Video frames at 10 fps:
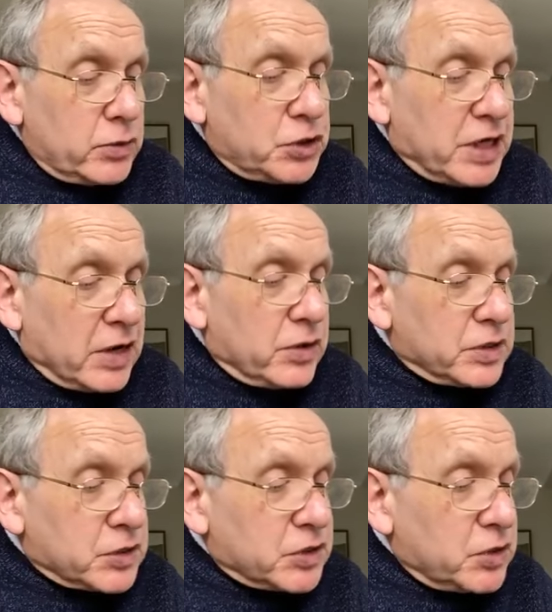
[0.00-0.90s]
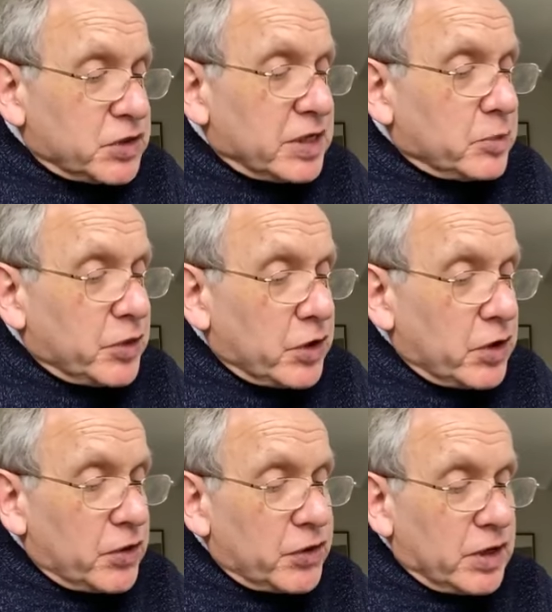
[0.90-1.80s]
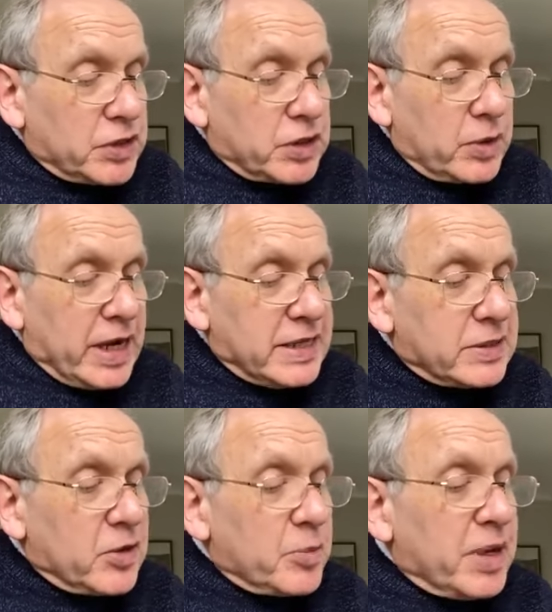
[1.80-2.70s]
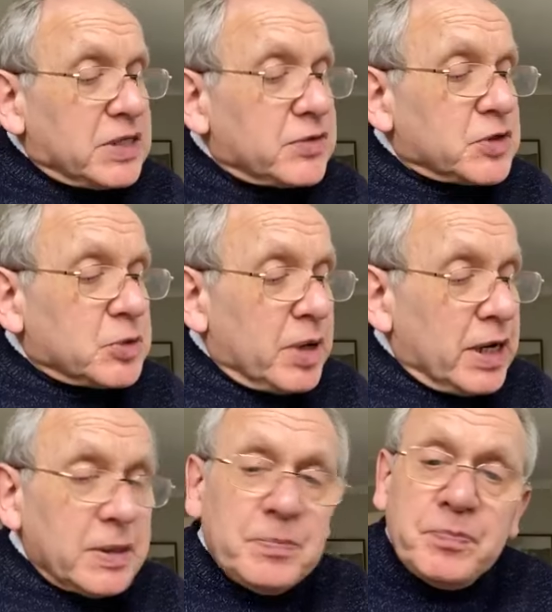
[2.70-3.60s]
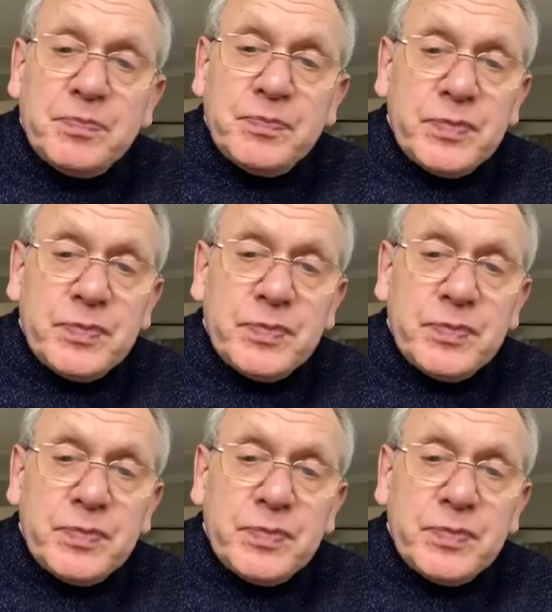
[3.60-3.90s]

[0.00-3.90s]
The root chakra is associated with the earth and is located at the base of the spine.